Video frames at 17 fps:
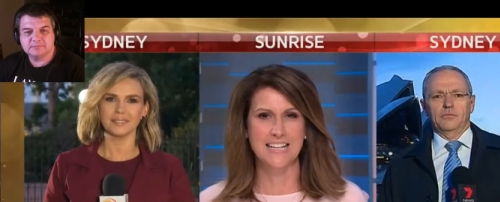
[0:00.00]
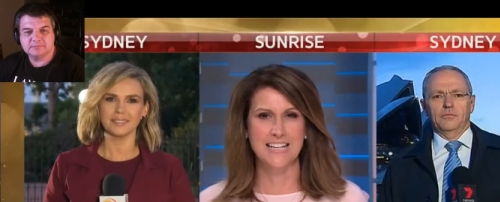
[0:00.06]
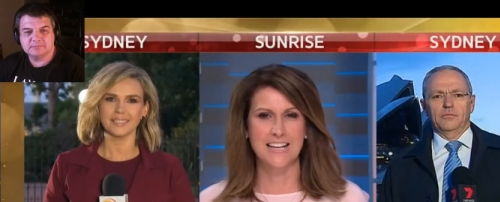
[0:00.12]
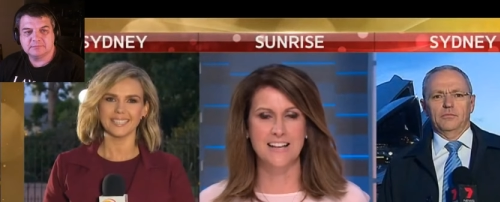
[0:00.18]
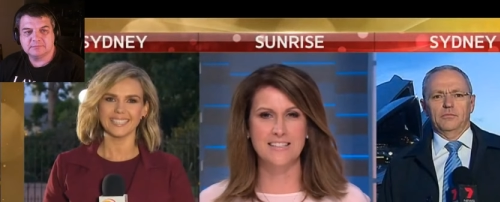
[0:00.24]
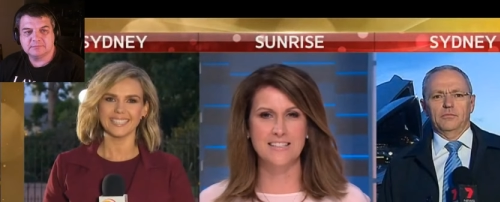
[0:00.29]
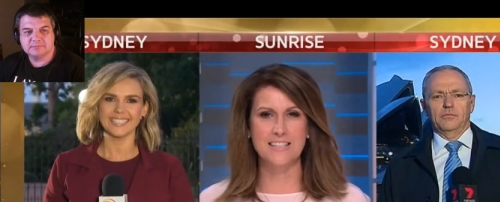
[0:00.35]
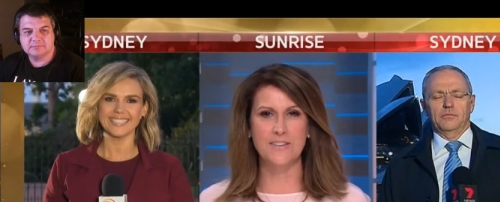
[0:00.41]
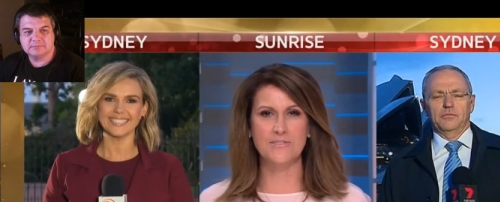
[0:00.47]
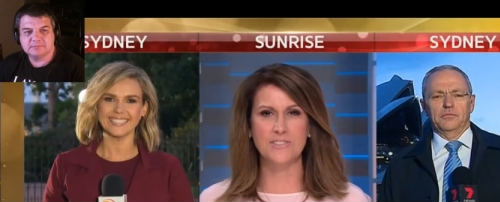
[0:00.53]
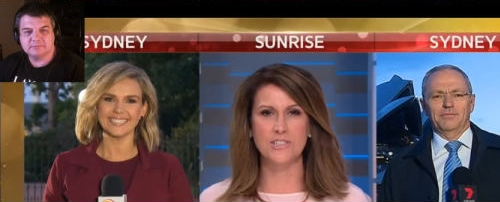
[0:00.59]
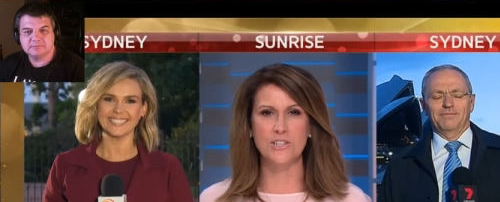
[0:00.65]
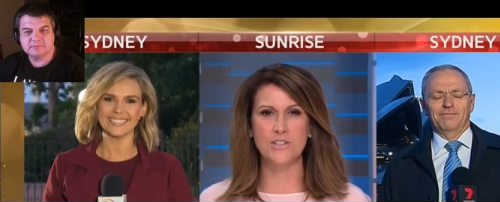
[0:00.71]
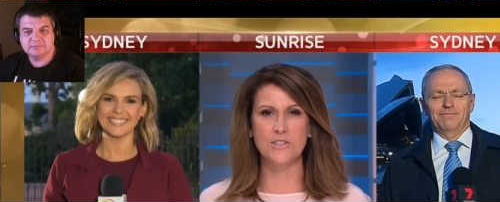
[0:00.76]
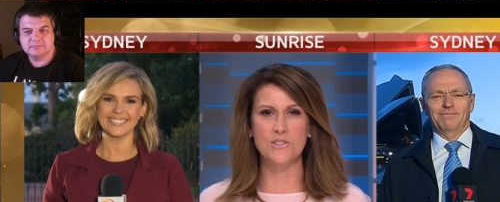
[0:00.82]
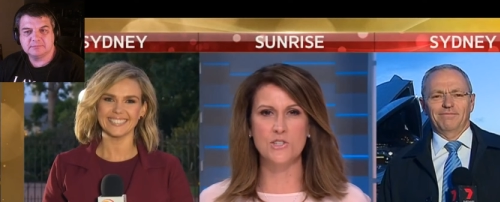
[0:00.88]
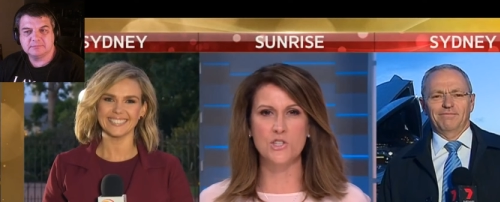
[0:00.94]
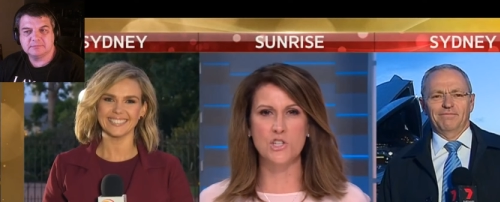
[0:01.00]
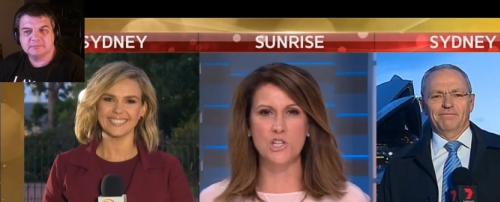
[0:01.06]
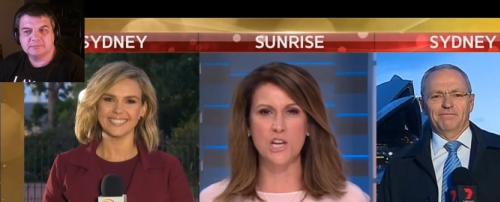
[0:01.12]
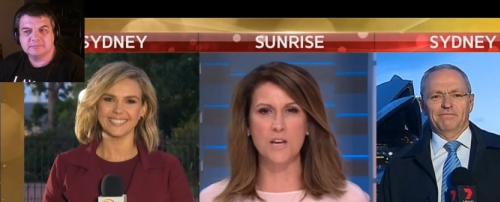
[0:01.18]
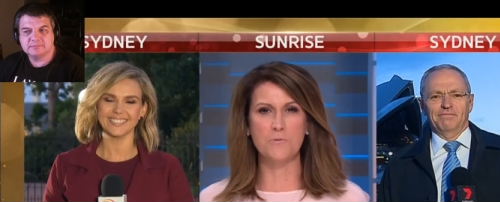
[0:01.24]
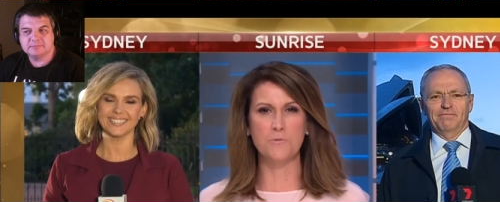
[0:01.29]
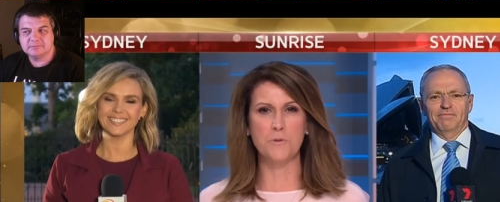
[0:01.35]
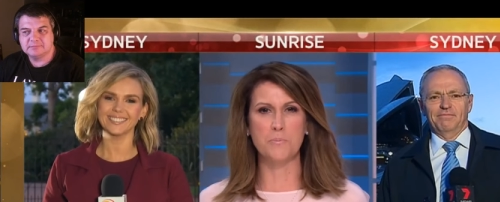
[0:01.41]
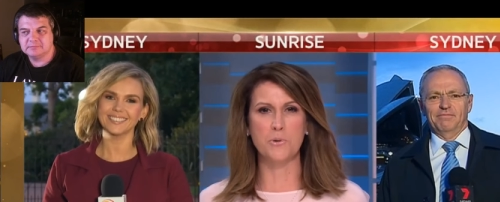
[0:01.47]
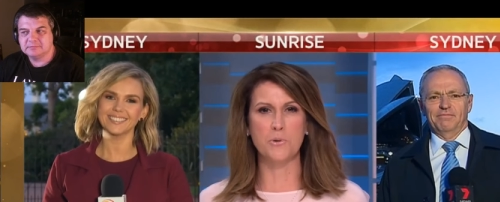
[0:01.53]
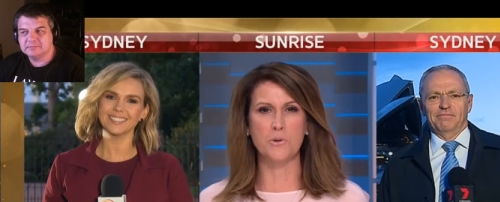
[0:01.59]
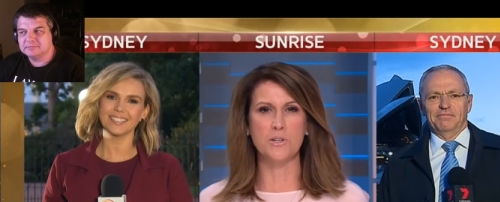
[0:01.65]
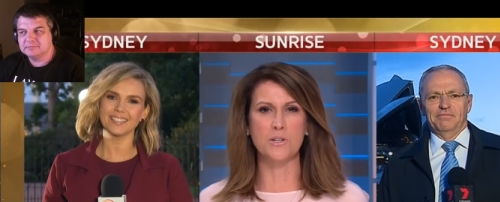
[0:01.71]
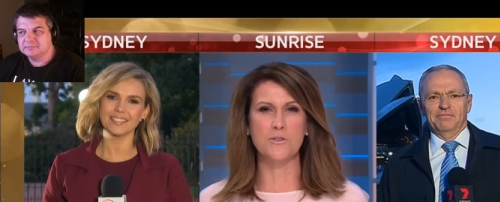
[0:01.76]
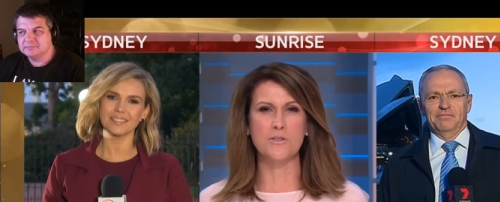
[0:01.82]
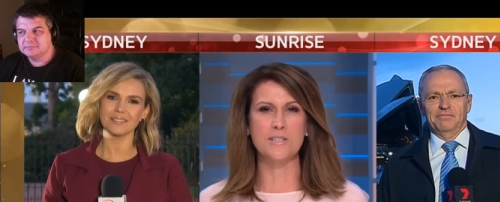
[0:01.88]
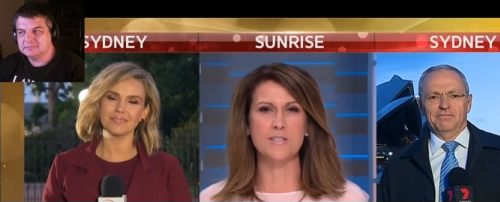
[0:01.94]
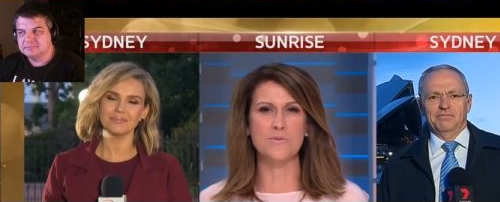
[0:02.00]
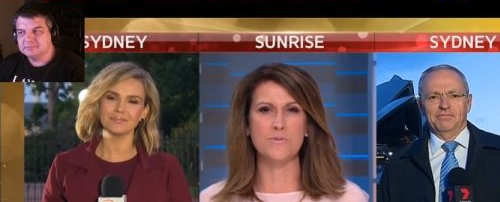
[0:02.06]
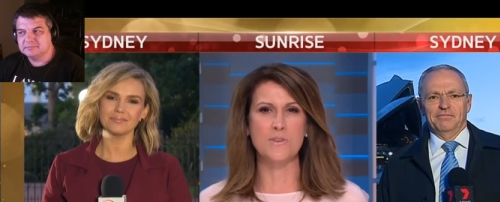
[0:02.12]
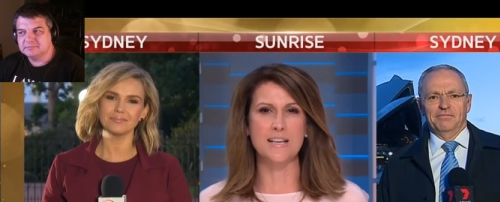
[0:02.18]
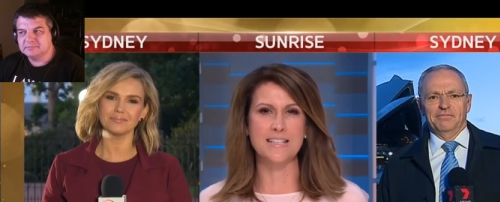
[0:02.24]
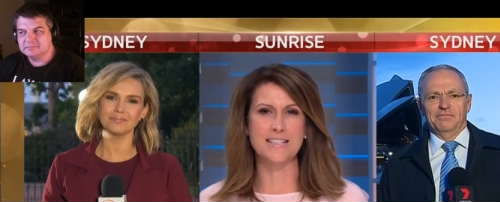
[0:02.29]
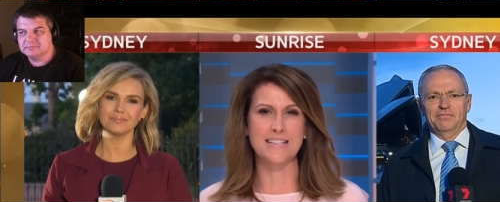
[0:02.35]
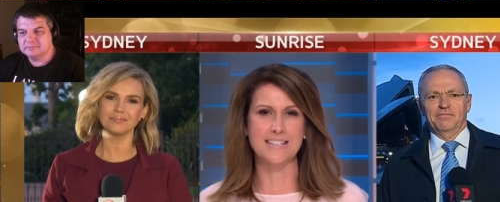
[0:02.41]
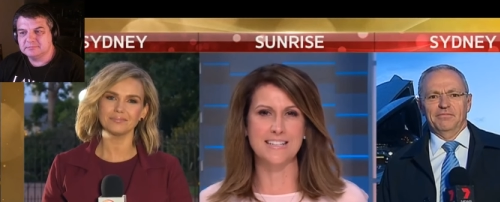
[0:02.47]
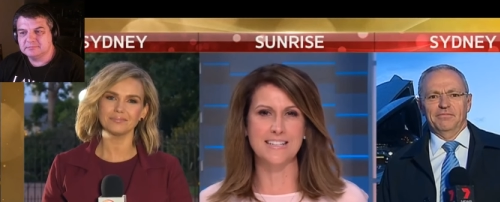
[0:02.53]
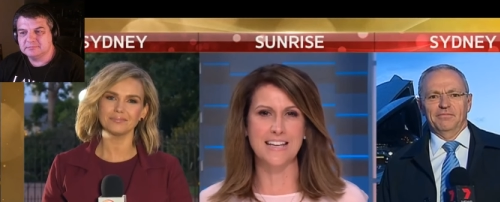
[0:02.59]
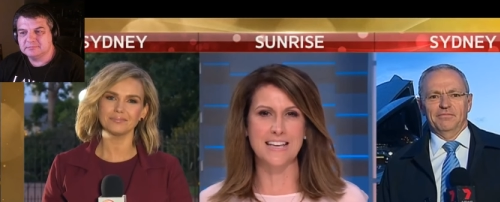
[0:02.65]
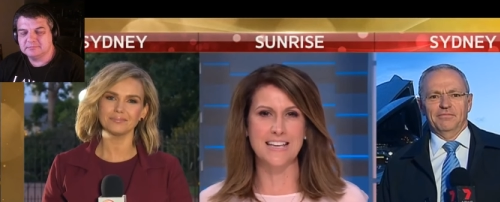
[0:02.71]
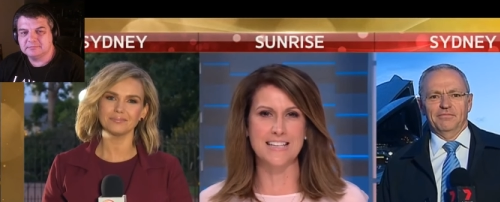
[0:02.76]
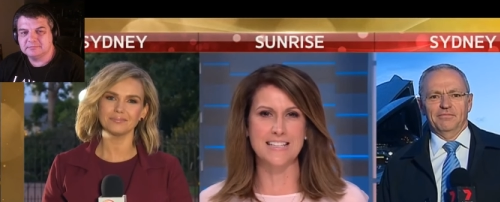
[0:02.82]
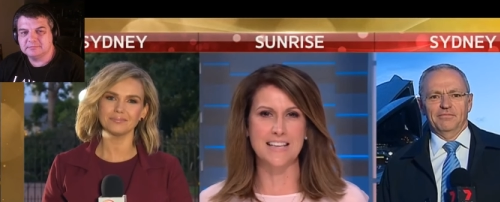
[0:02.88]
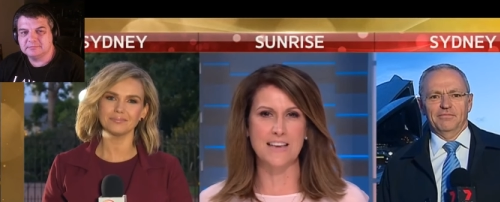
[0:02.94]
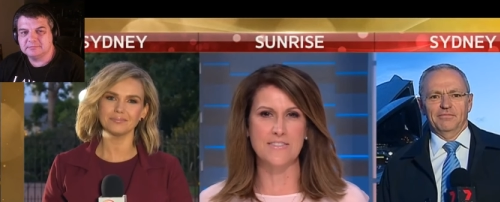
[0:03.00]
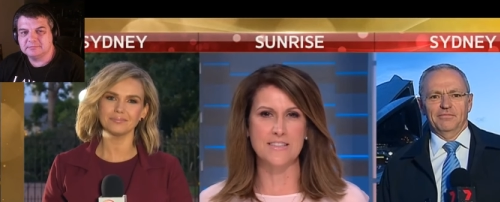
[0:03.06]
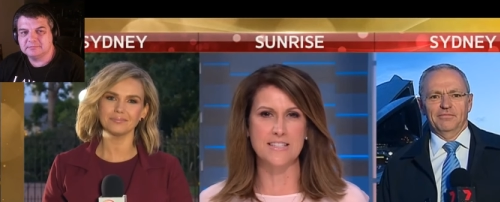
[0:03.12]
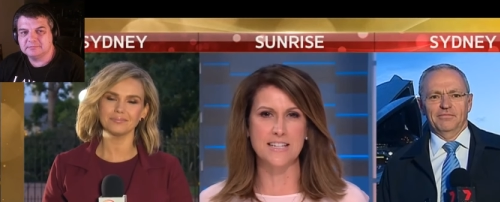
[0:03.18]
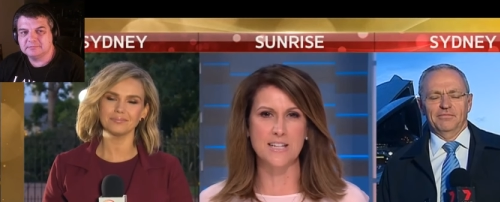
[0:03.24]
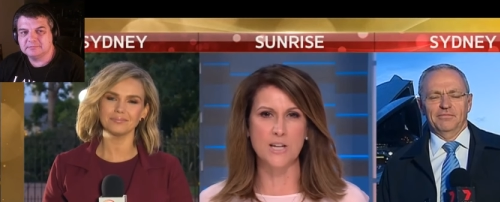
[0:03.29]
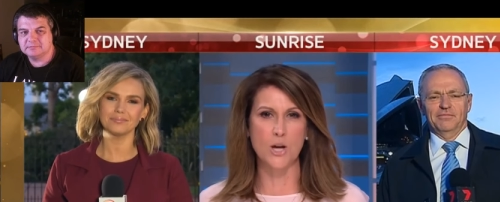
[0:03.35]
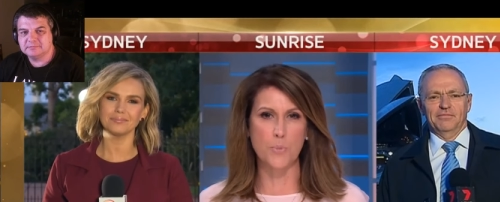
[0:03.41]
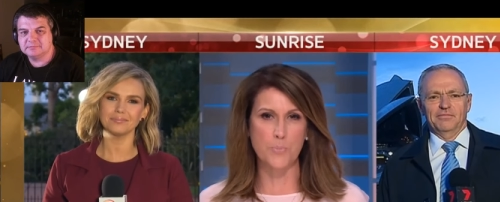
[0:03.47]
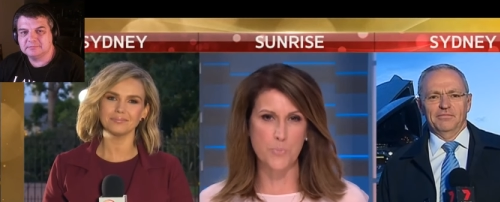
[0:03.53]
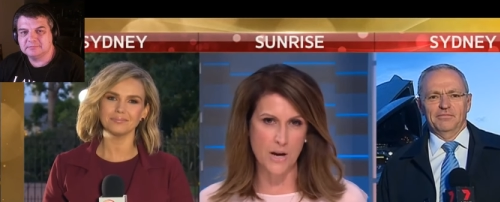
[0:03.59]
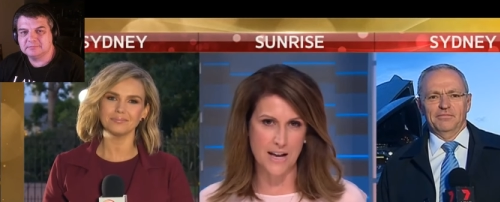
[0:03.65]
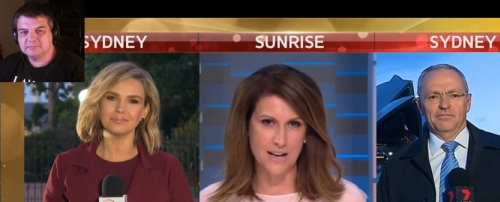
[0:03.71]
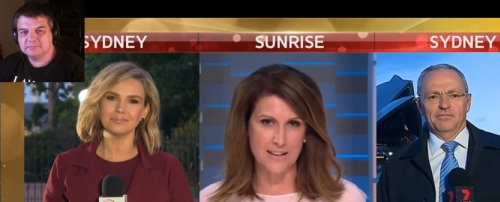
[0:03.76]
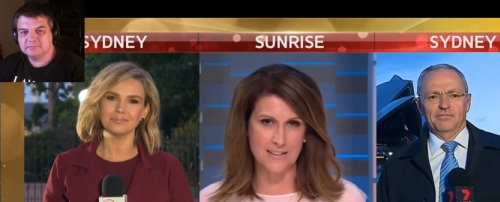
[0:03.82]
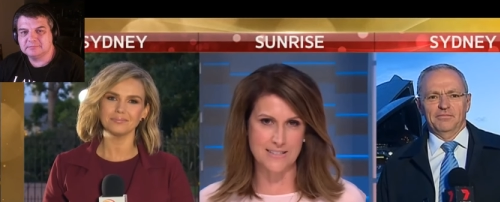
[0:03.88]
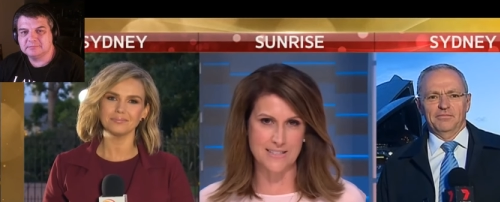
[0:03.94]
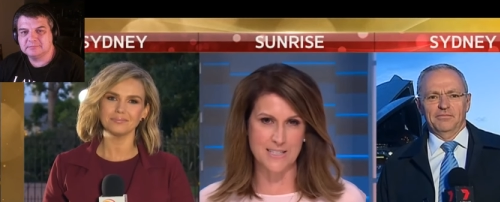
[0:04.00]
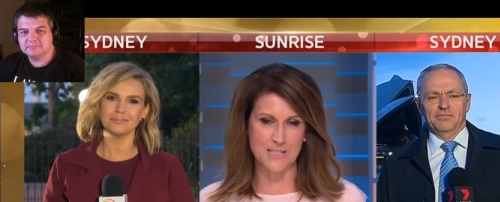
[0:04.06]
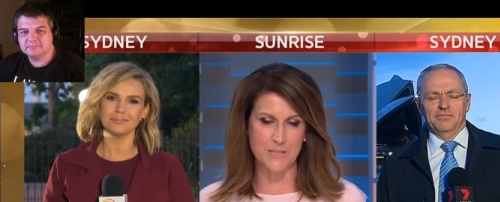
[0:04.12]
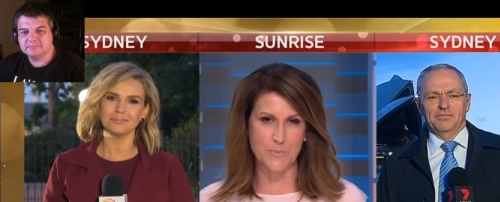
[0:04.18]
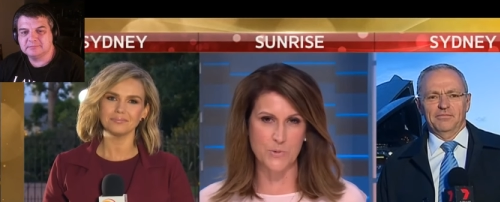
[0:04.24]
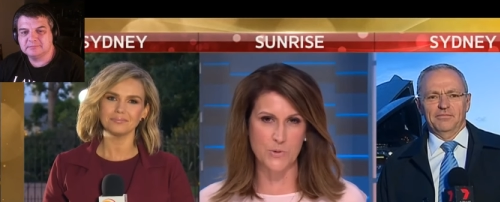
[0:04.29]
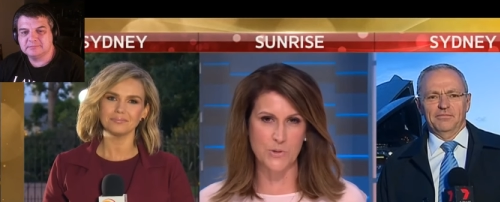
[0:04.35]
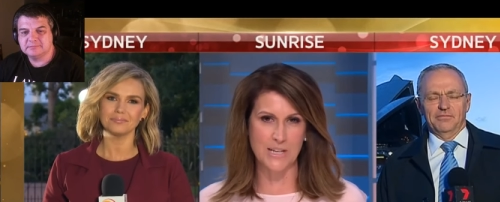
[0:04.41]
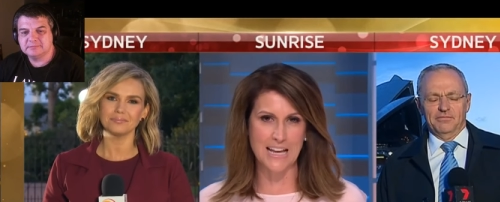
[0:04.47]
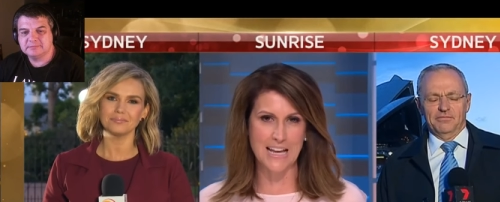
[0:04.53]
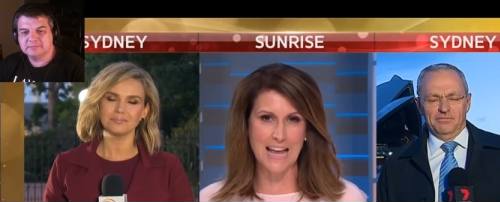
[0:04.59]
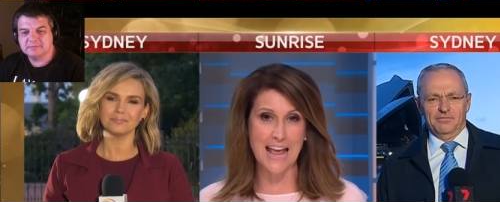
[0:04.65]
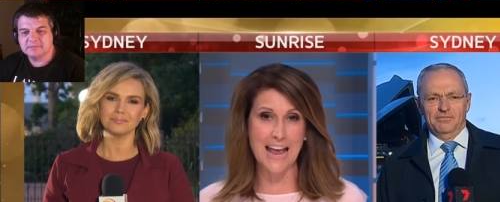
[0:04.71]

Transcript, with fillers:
Speaker 1: and 7 News chief reporter Chris Reason is at the Sydney Opera House this morning.